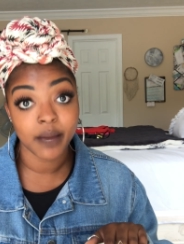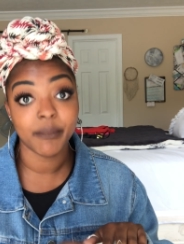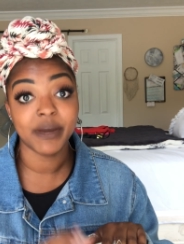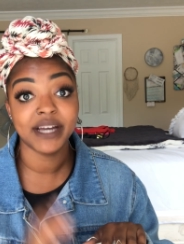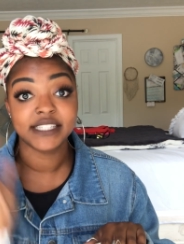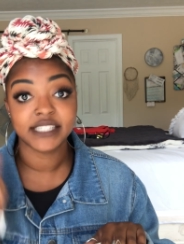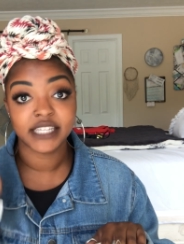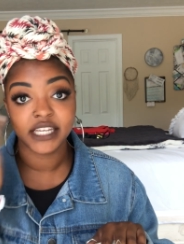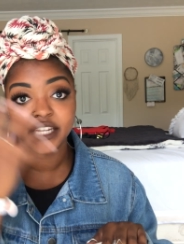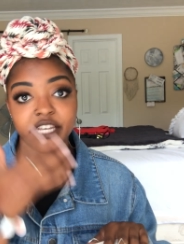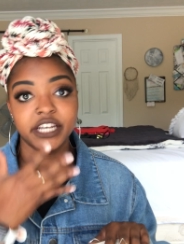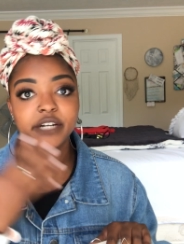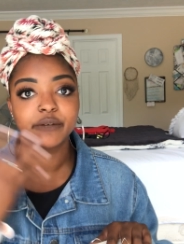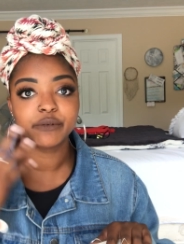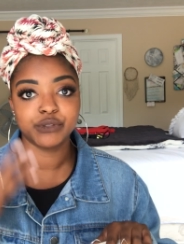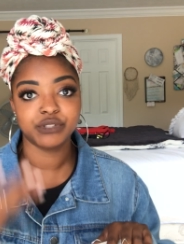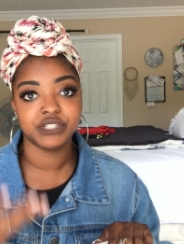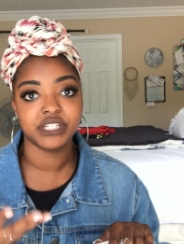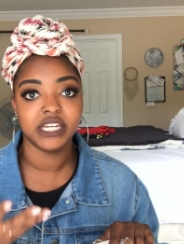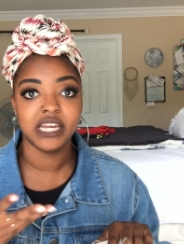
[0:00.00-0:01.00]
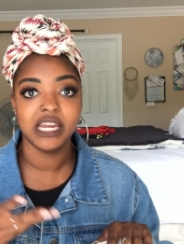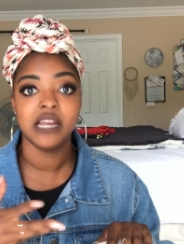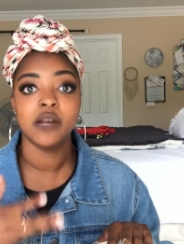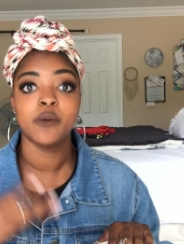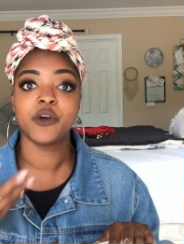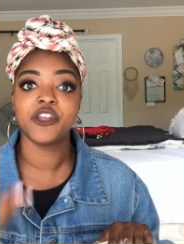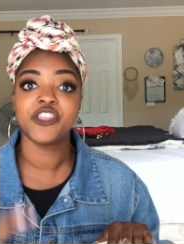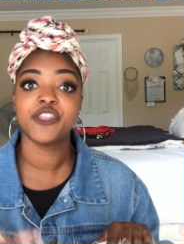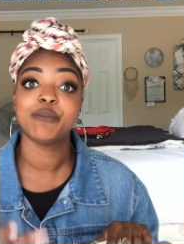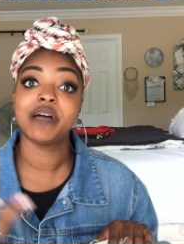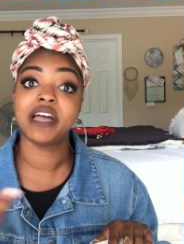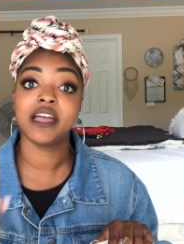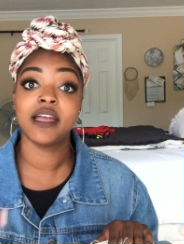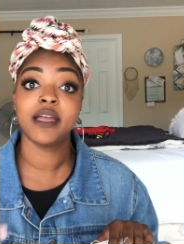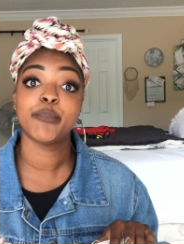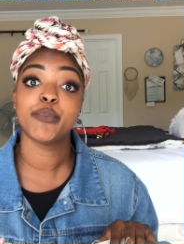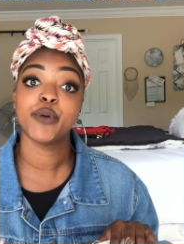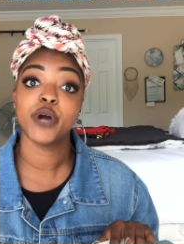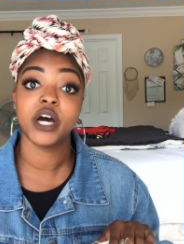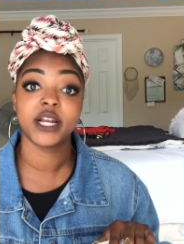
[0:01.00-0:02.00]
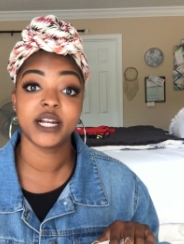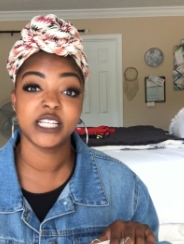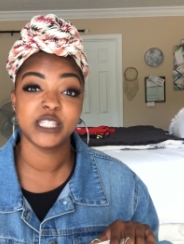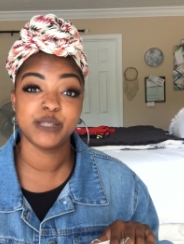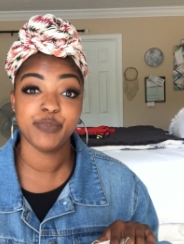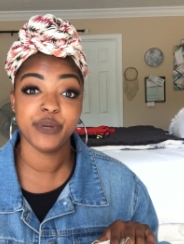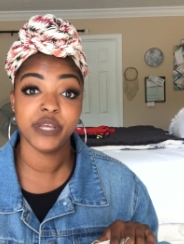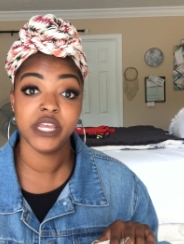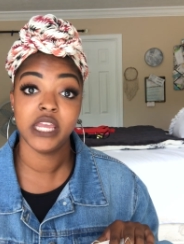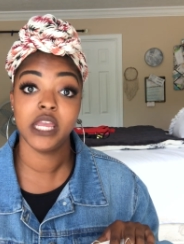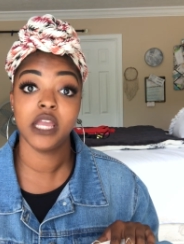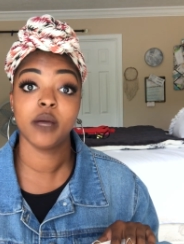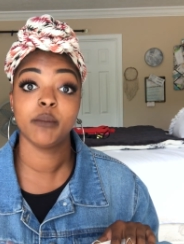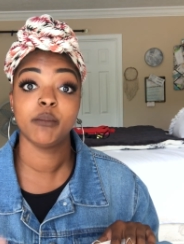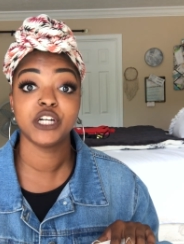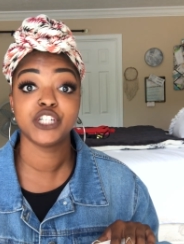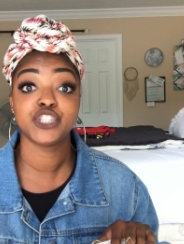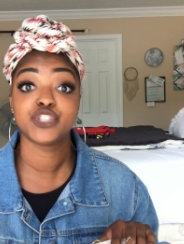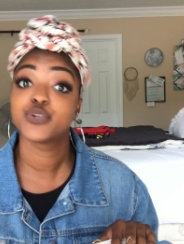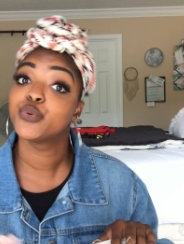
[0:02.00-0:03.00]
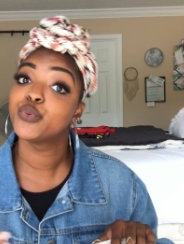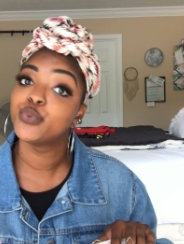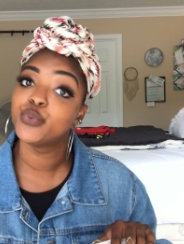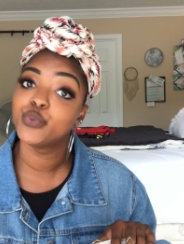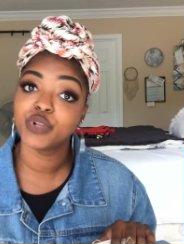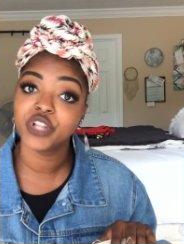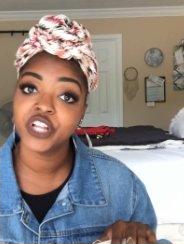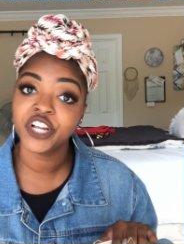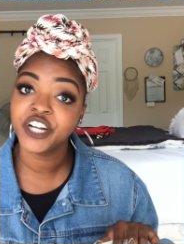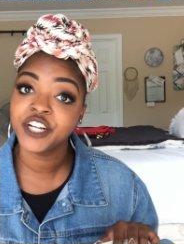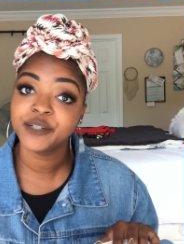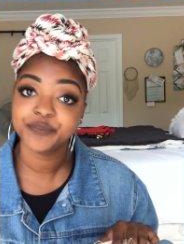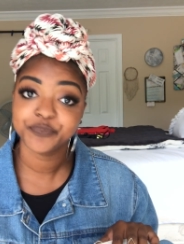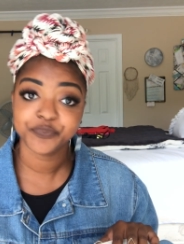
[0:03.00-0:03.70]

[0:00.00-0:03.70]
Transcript: my skincare routine with my products being much cooler.